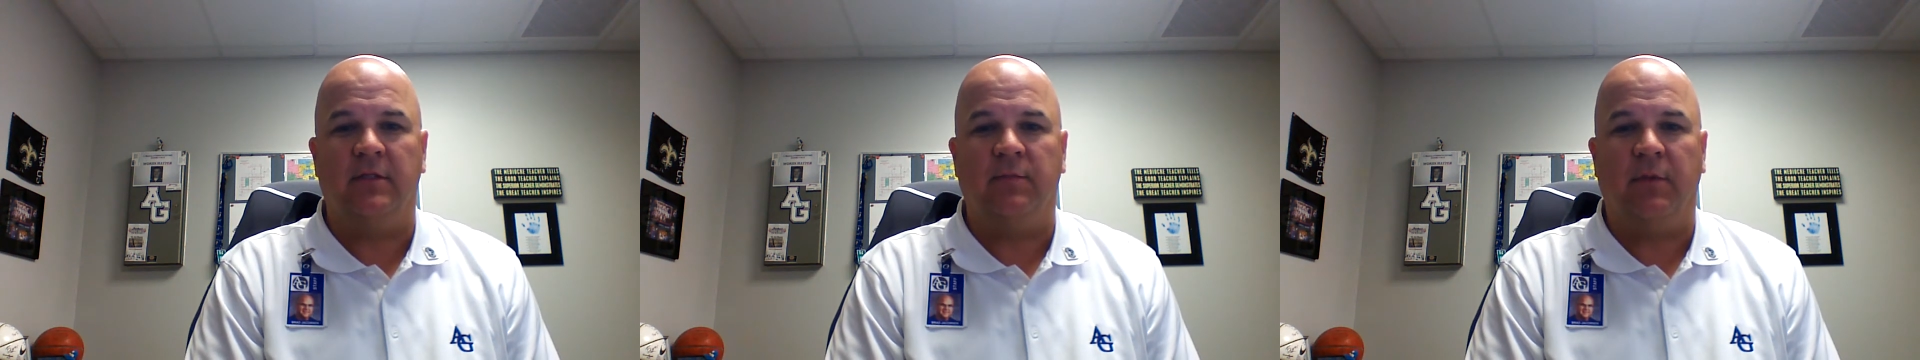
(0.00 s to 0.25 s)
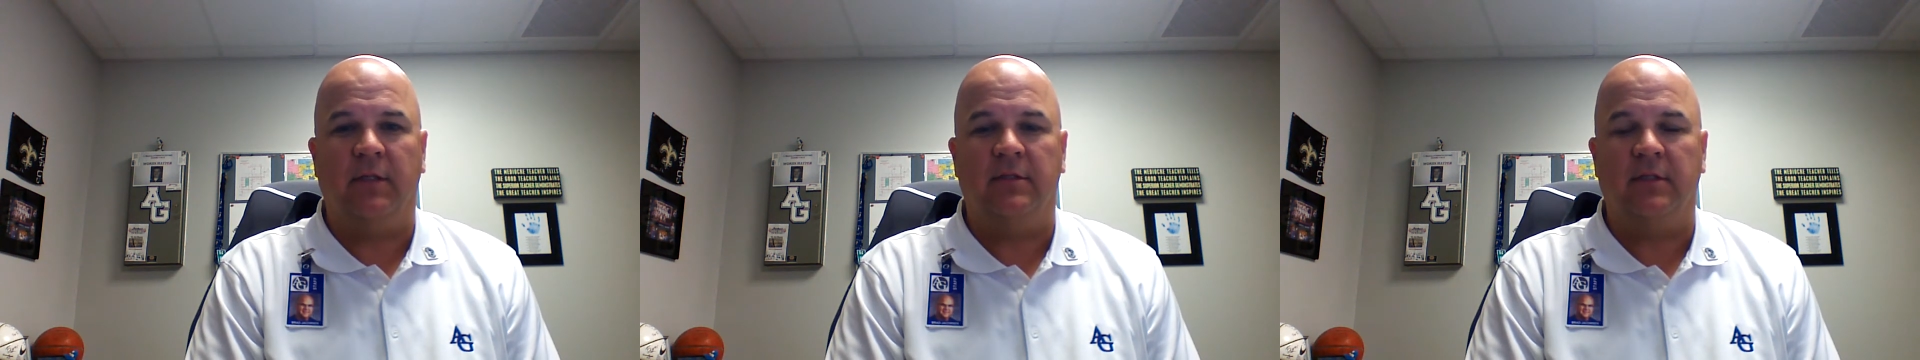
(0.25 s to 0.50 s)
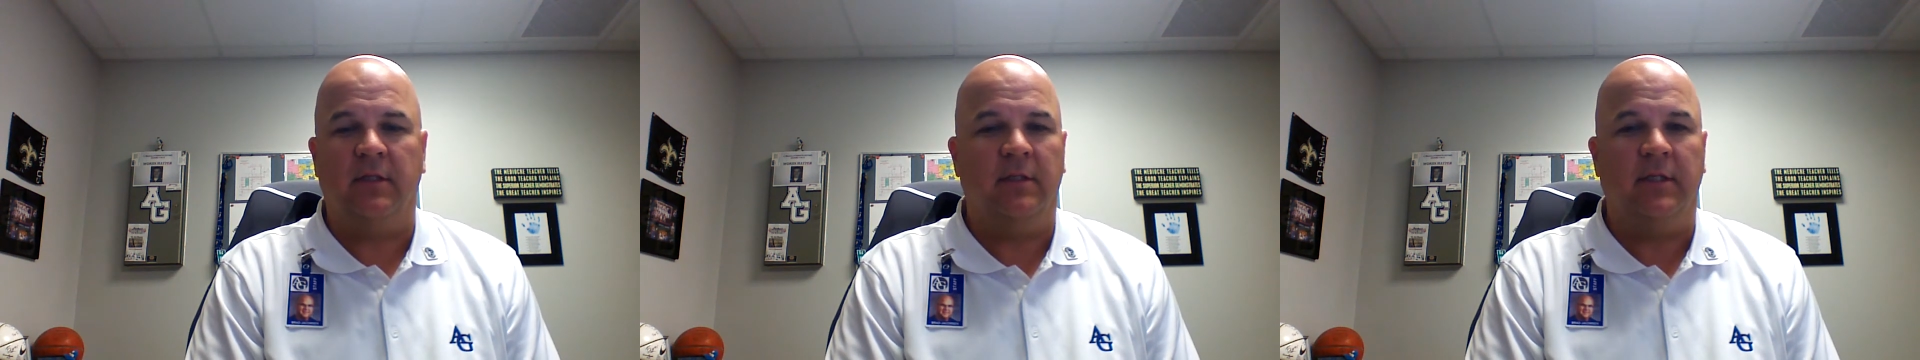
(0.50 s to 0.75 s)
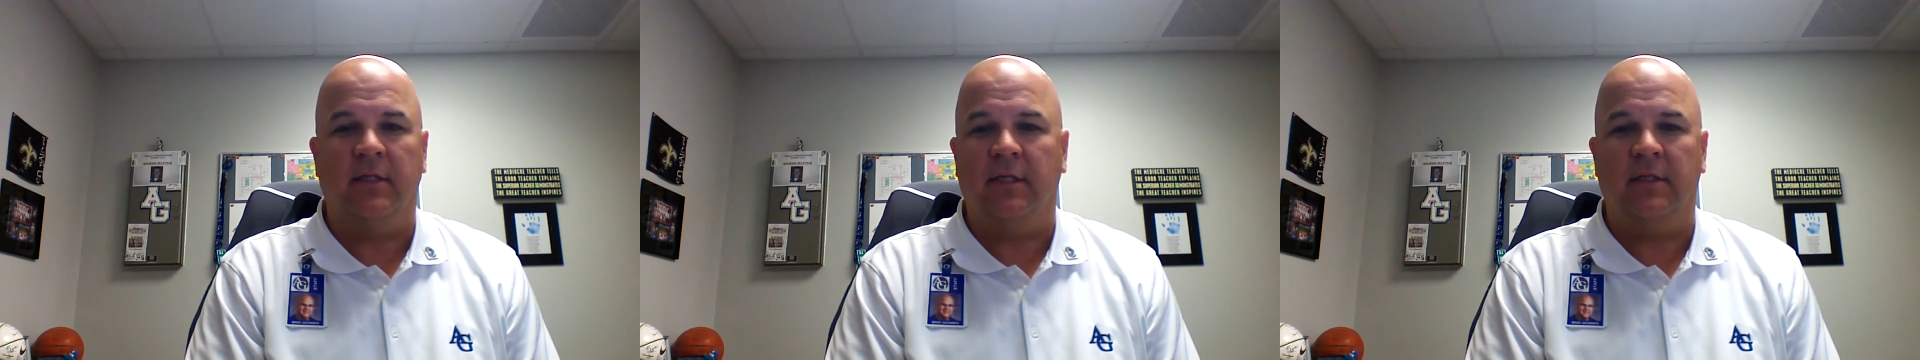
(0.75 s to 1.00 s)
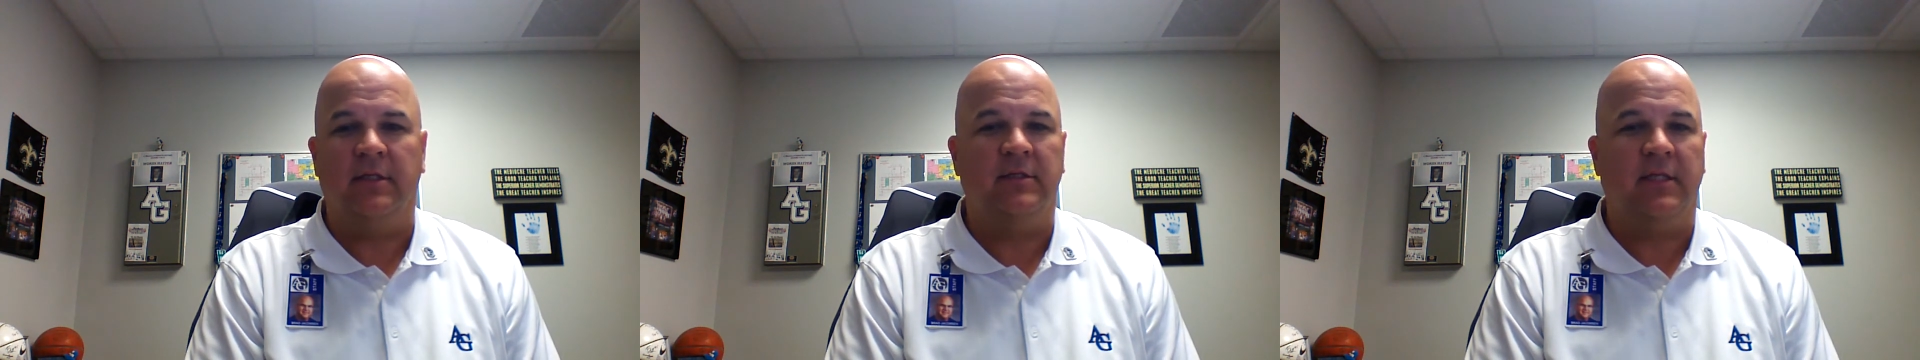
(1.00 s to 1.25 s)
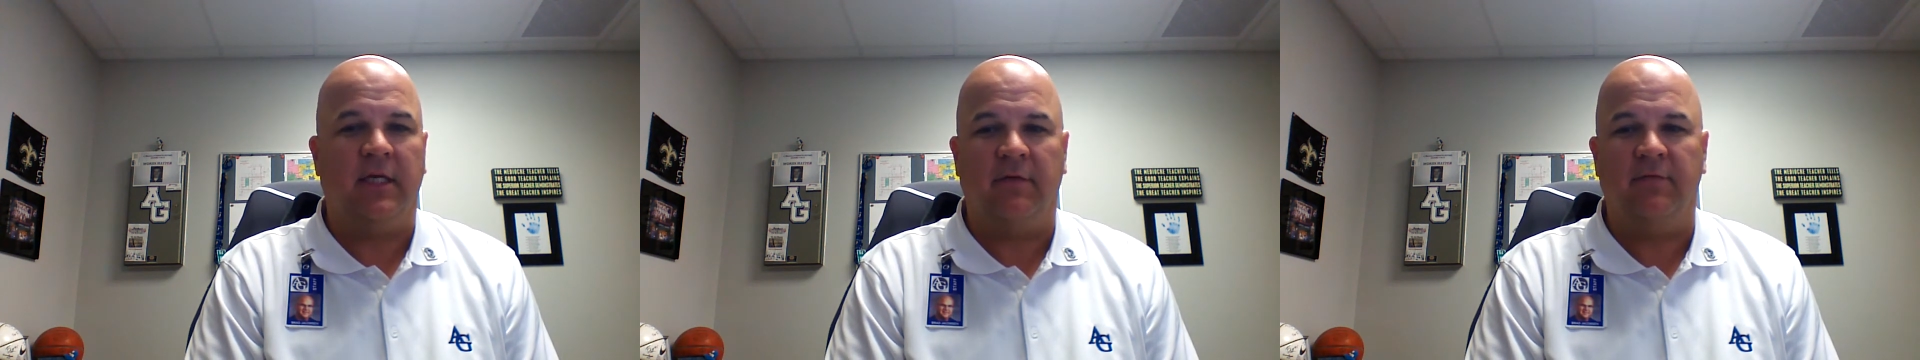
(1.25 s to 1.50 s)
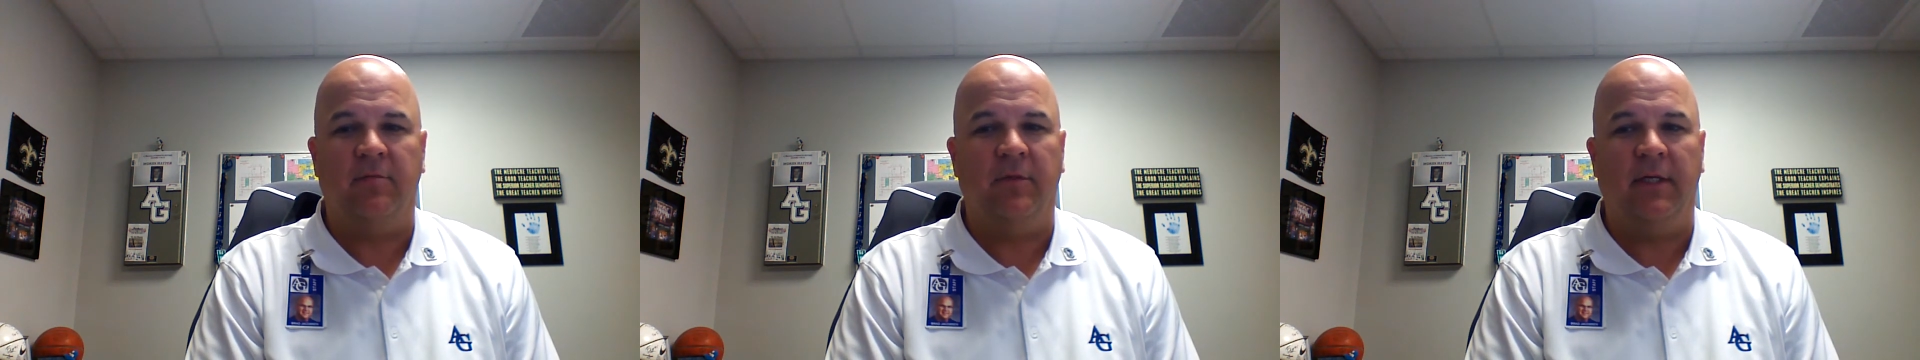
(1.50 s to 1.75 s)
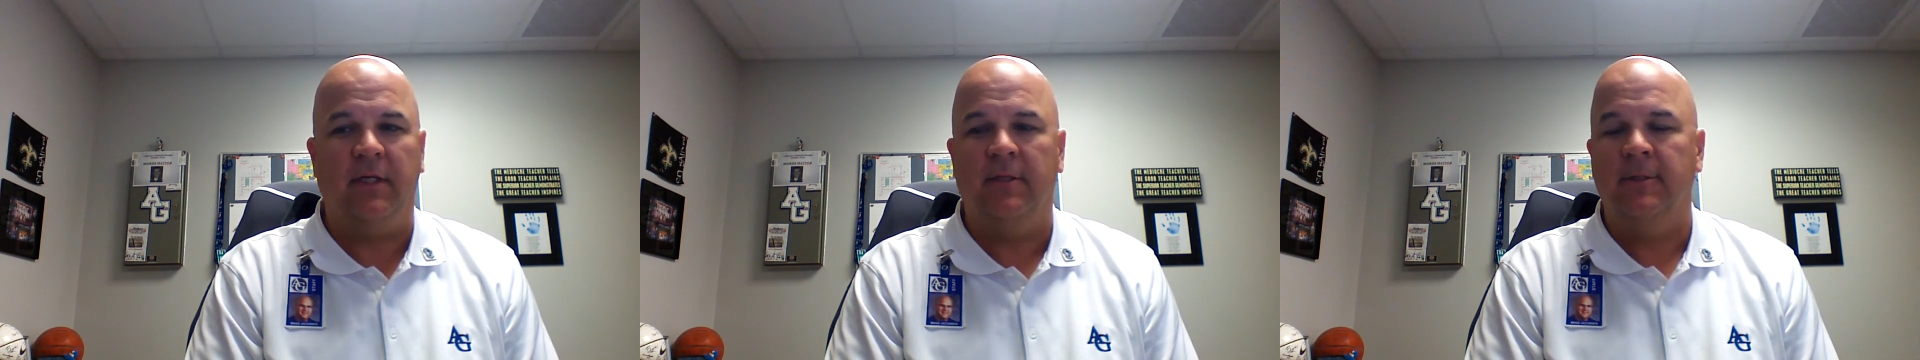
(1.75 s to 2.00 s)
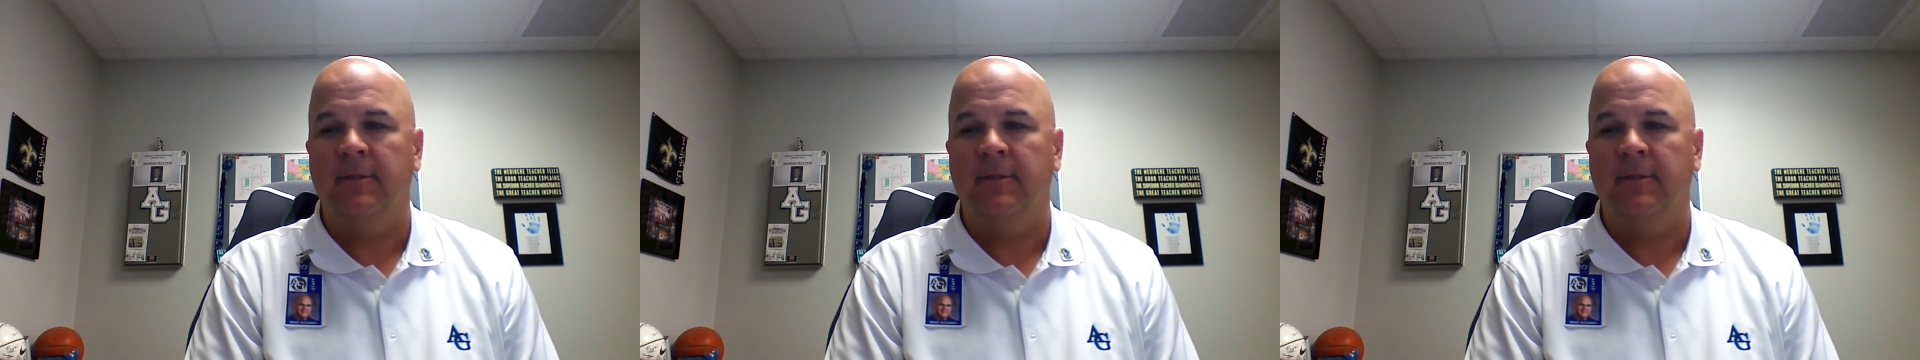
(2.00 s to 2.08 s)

space. And again, it doesn't have to be